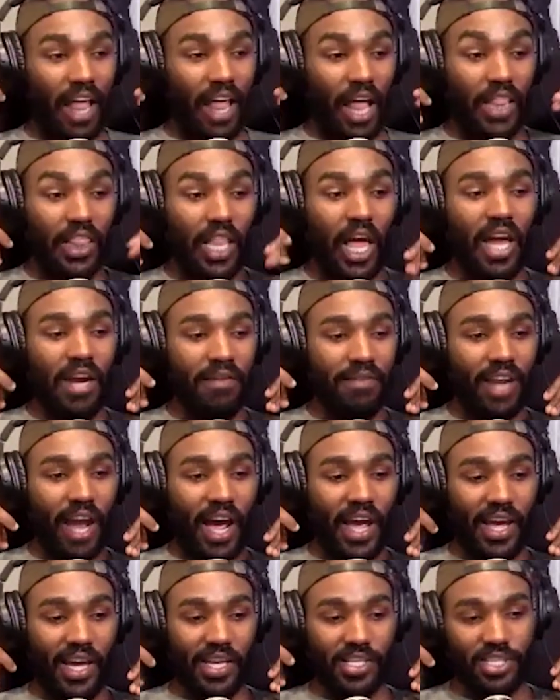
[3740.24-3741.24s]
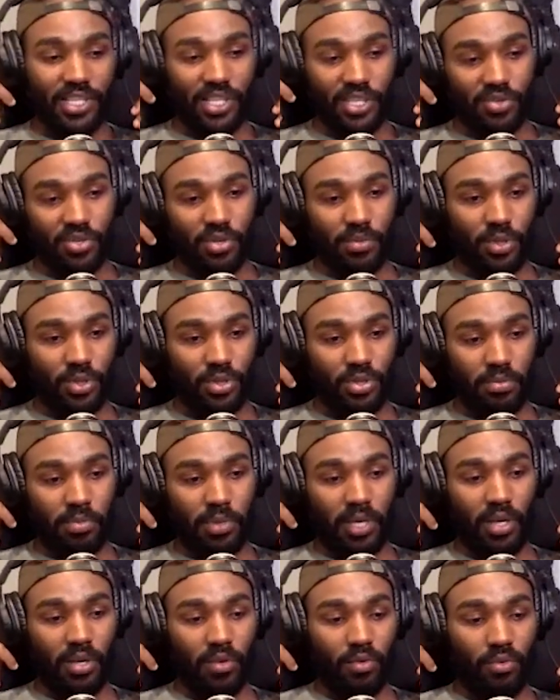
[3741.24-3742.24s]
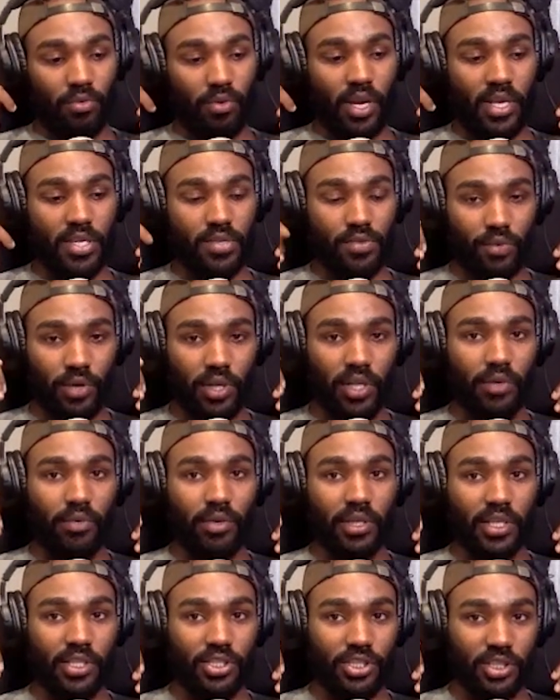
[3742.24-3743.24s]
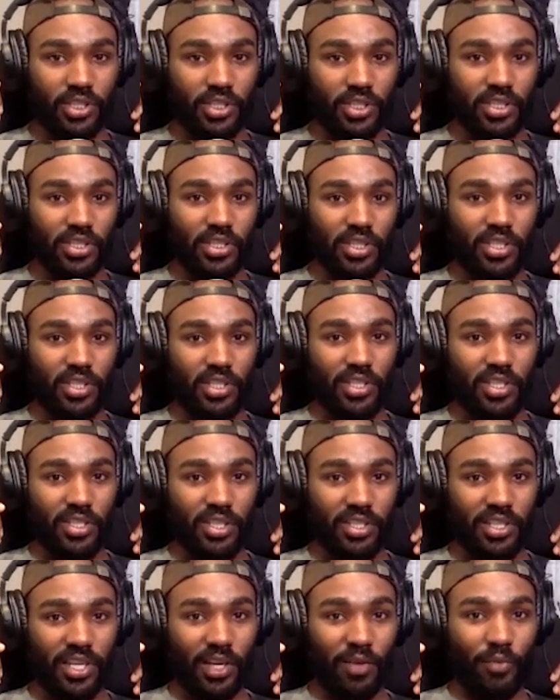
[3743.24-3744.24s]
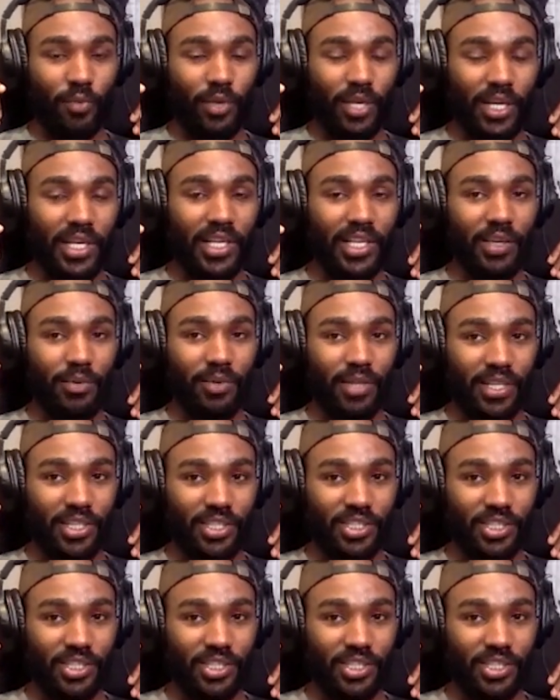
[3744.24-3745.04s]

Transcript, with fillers: a lot of it I actually attribute to being raised really religious. Like, really I was religious.